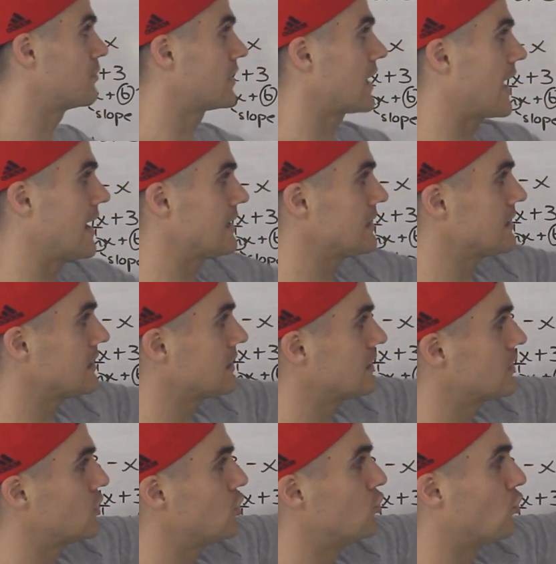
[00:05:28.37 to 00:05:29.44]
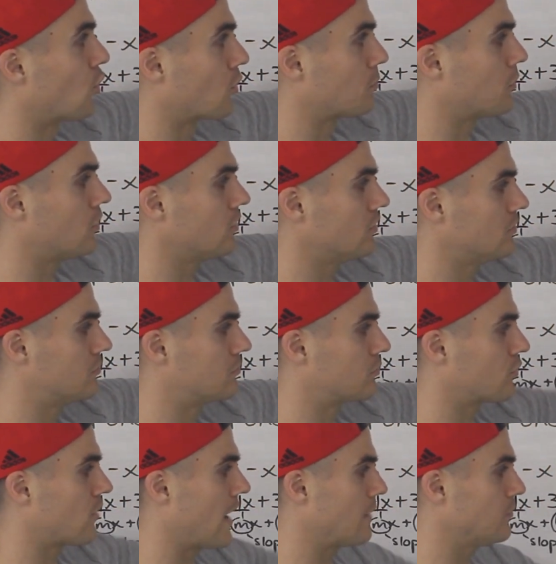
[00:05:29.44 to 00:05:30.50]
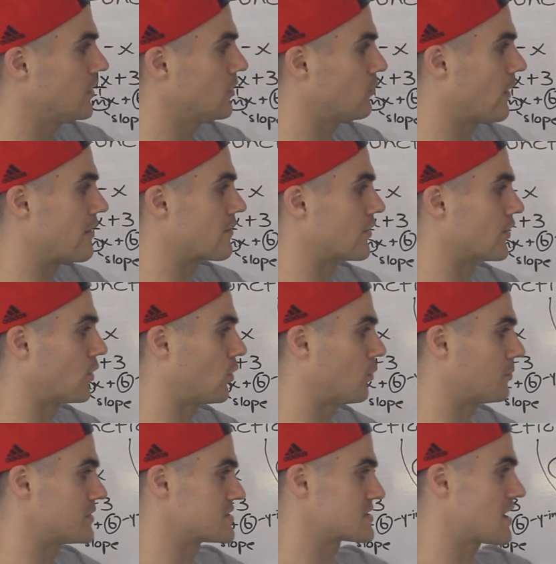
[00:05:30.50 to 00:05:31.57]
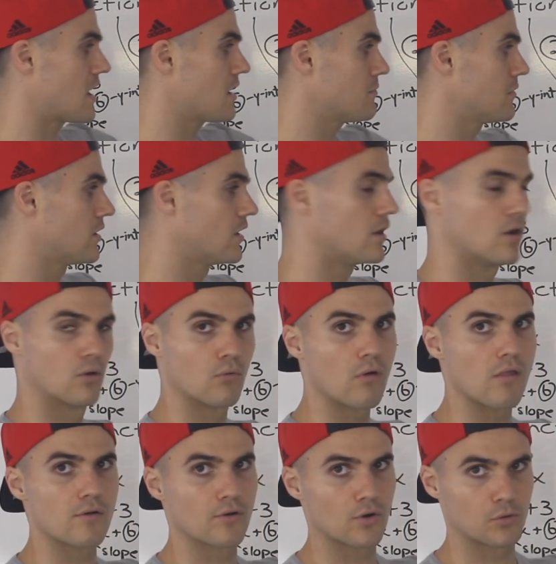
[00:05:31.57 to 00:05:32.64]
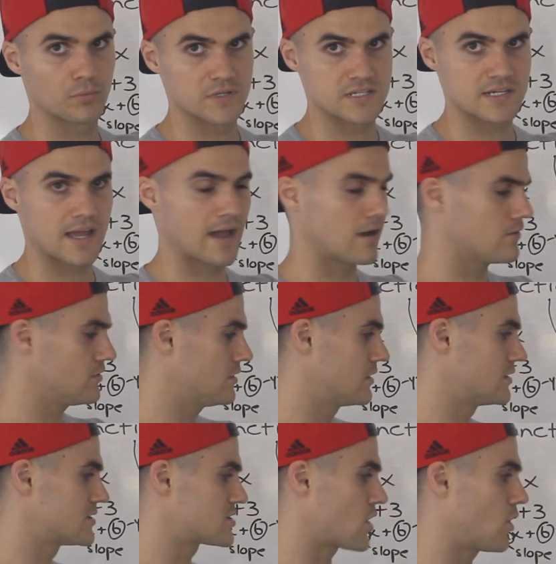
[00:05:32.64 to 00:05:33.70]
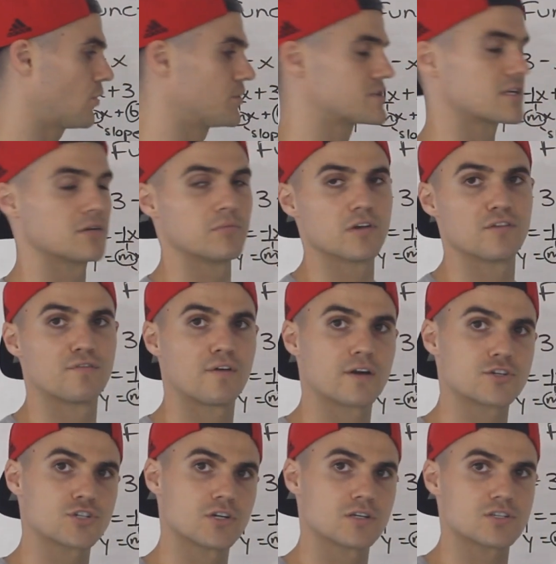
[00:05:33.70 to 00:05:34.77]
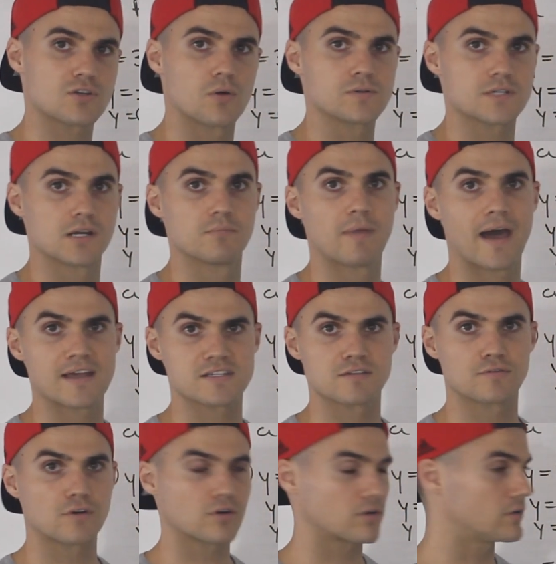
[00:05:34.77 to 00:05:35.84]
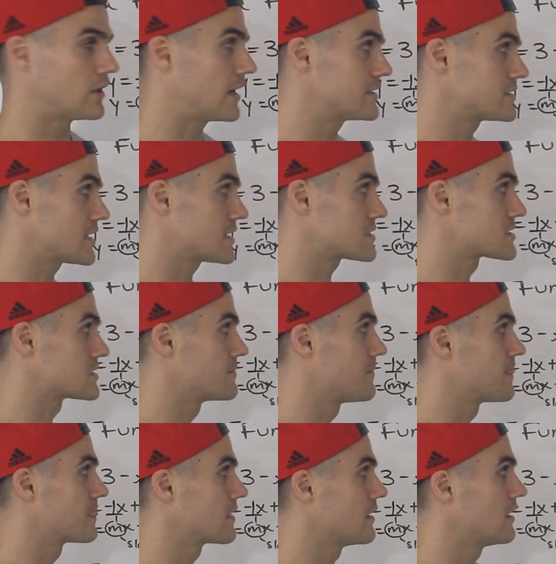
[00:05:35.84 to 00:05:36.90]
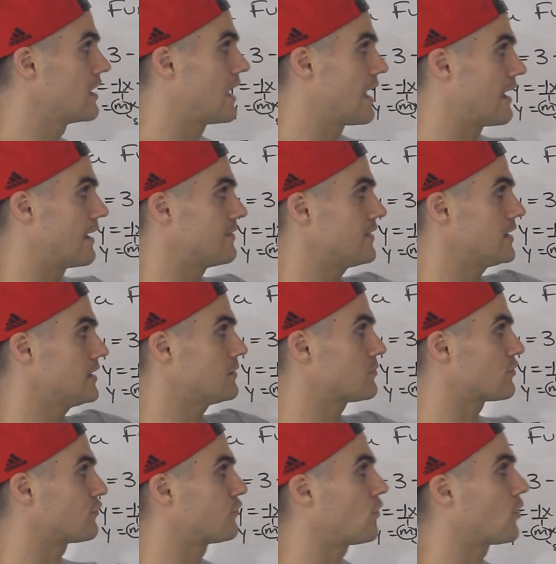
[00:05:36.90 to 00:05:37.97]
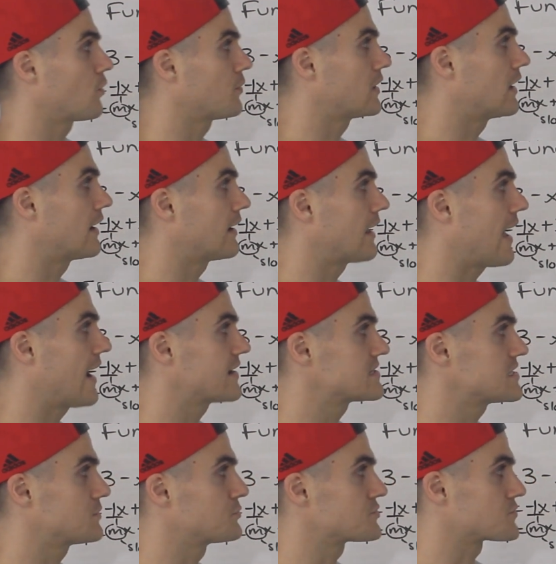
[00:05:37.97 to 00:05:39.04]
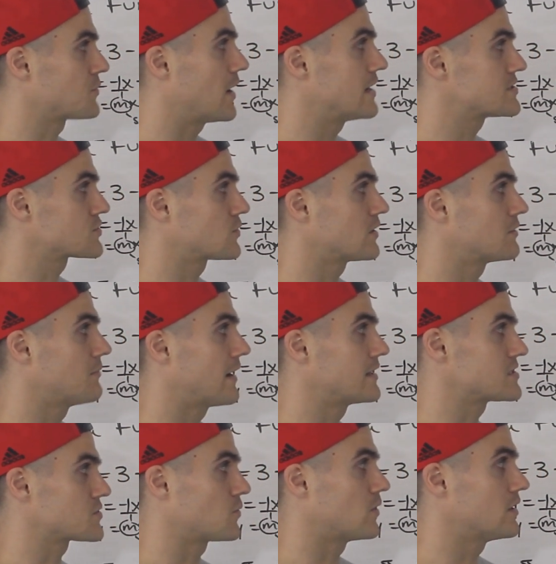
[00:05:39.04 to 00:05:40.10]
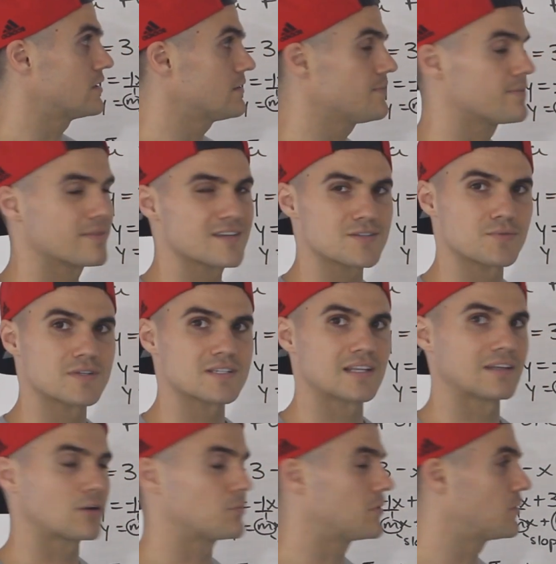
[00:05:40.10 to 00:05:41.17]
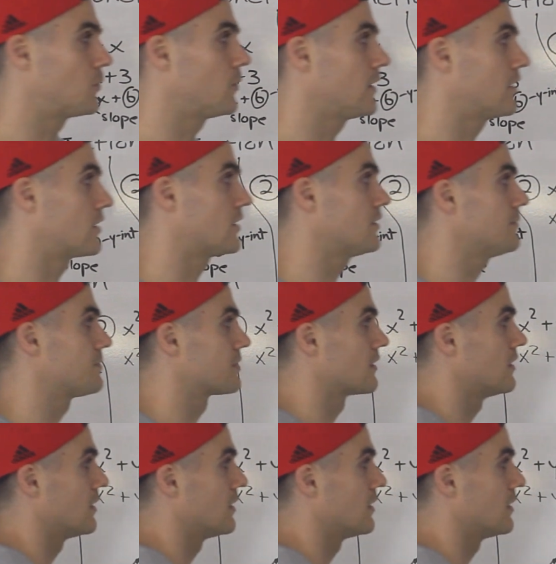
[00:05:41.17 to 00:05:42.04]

But any normal parabola, whether it opens up, whether it opens down, it's always going to be a function, it's always going to pass the vertical line test. Then number four, we got x equals y squared minus one. This one's a little bit weird.